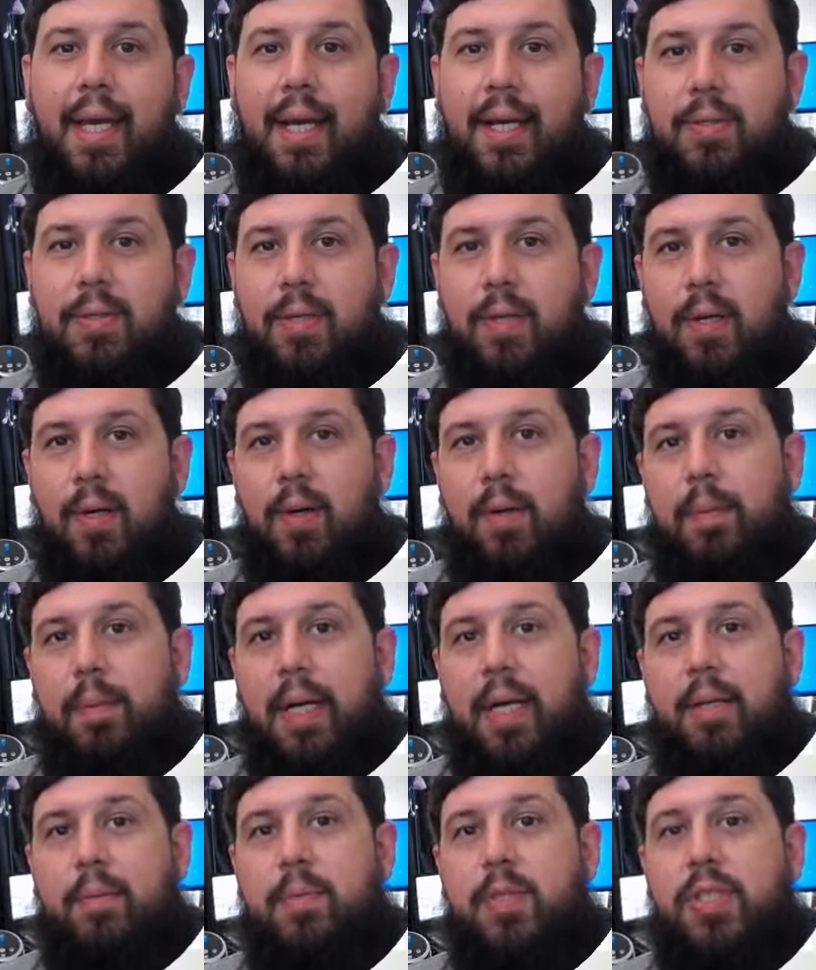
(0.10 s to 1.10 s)
how's it going? My
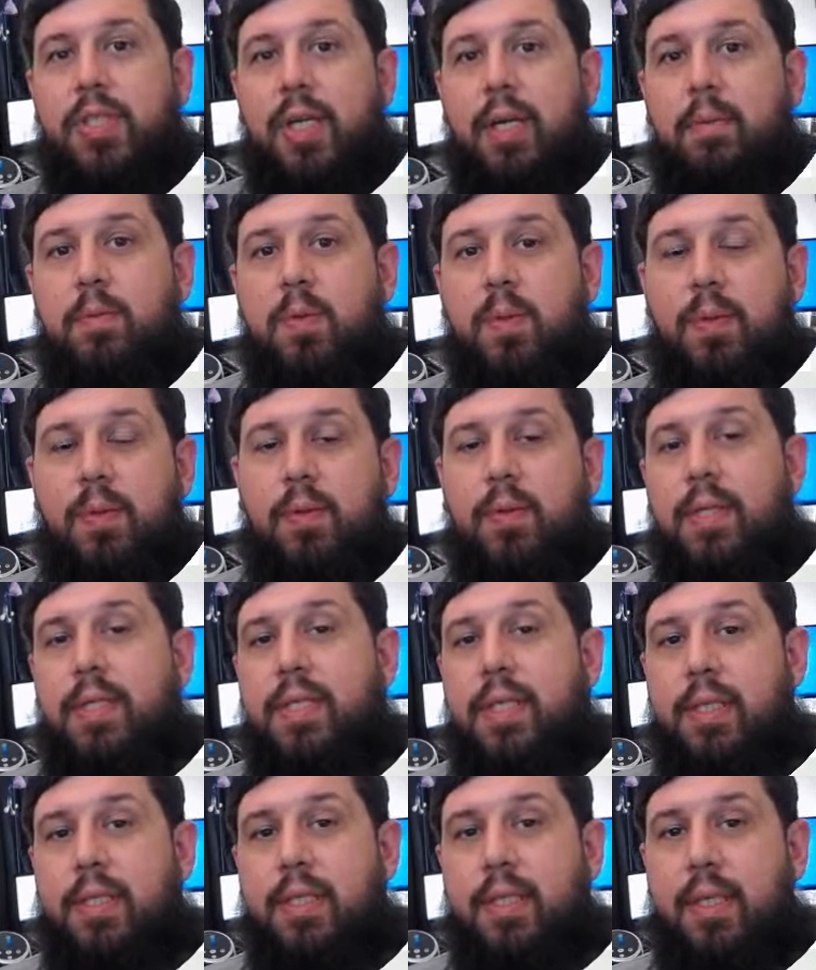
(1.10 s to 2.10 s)
name is James with
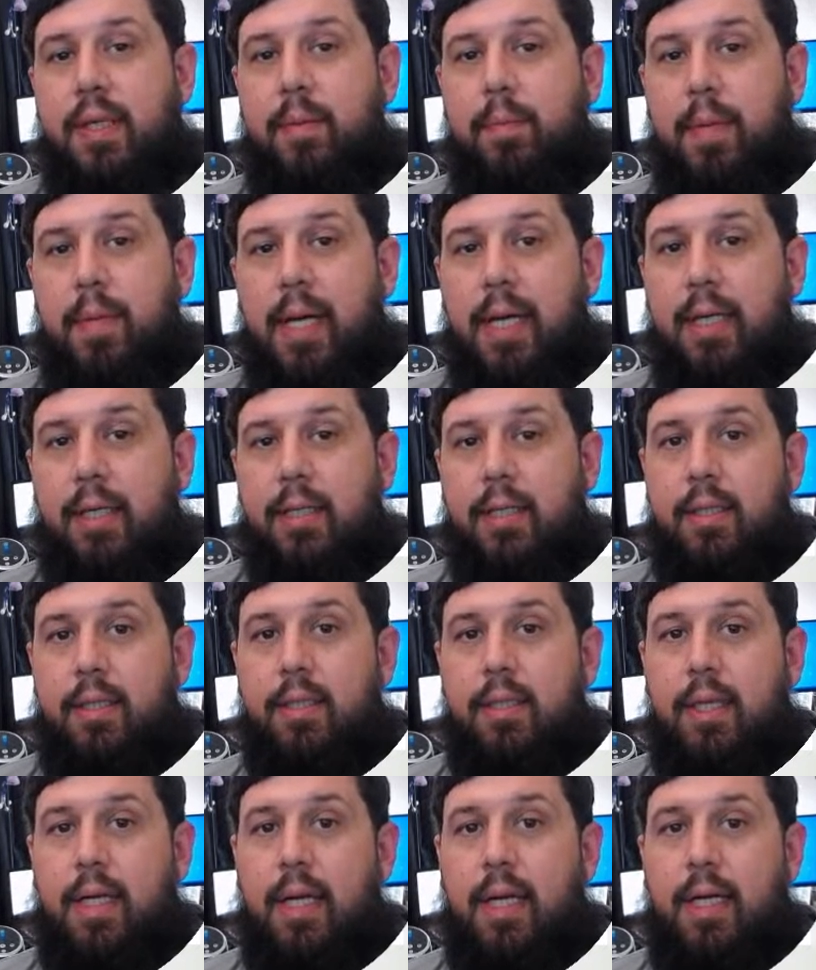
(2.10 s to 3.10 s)
360. I'm back,
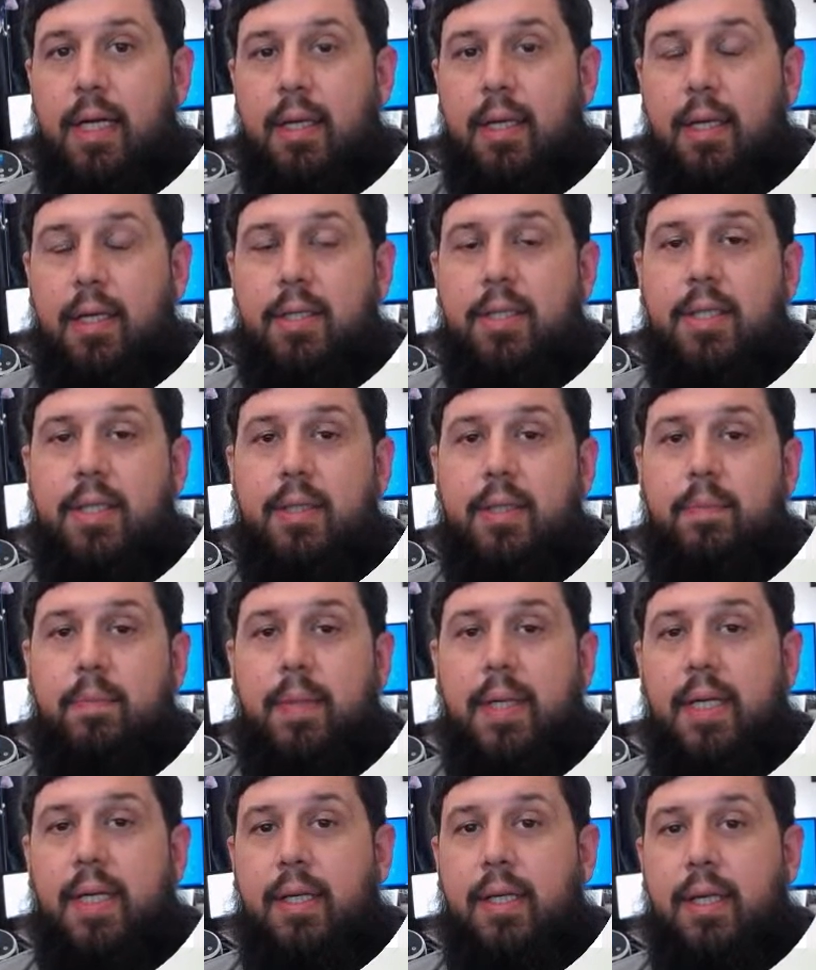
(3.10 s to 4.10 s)
listing
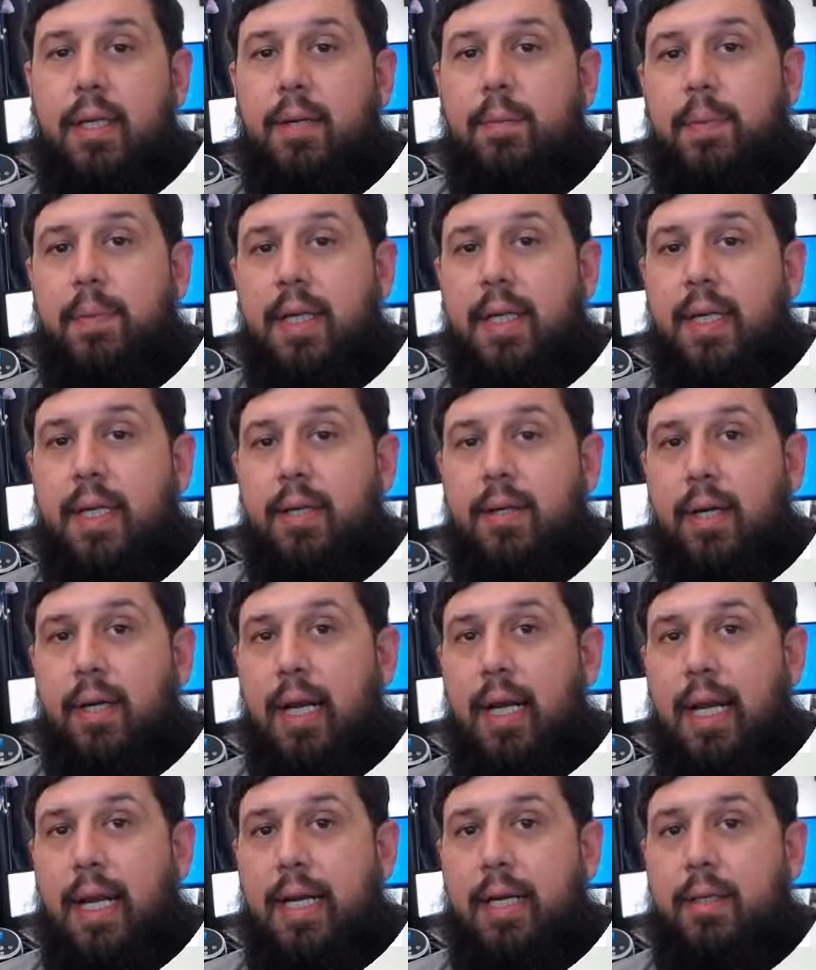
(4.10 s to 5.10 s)
media company here in
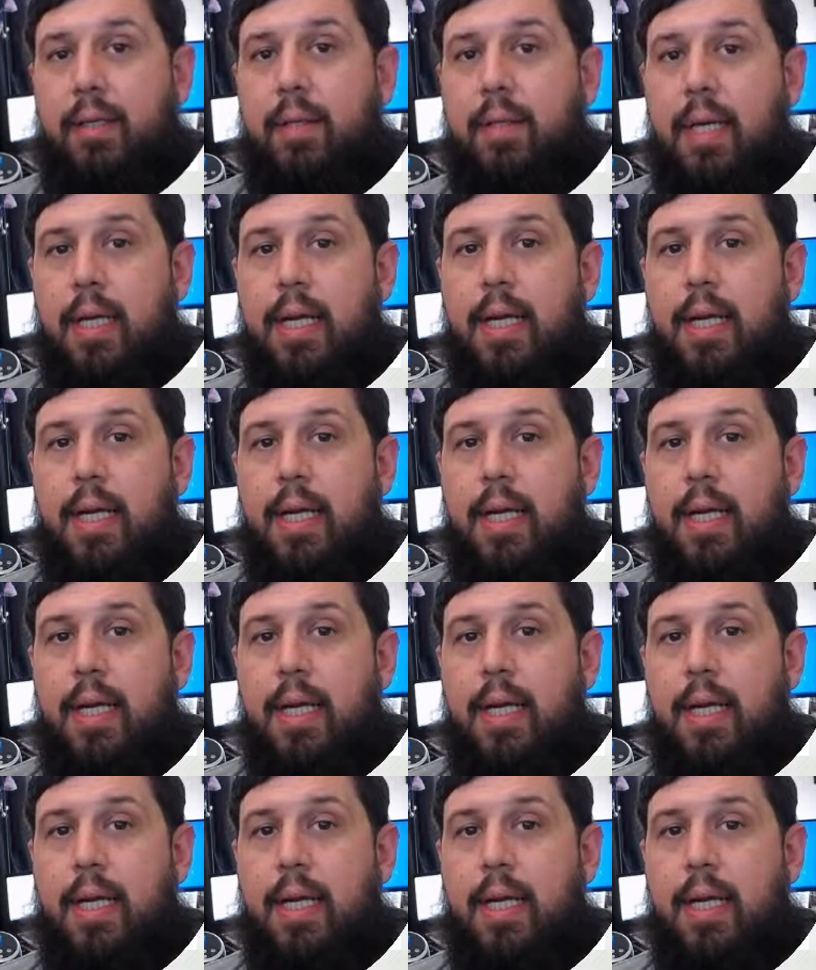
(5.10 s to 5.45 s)
Atlanta.